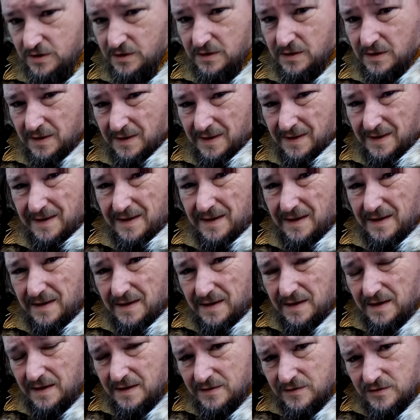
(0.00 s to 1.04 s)
the
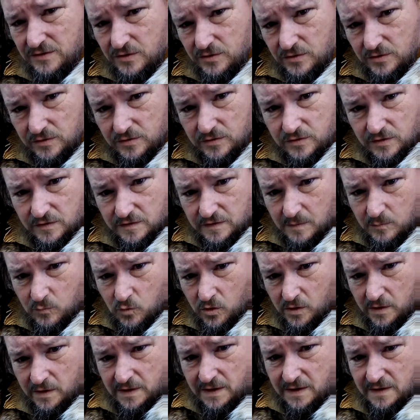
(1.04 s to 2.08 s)
insert because
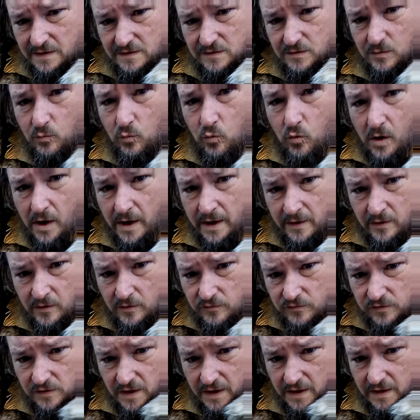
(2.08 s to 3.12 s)
I'm wanting to get some wider
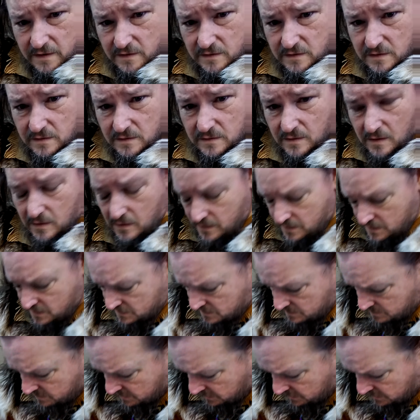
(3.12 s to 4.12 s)
flakes on this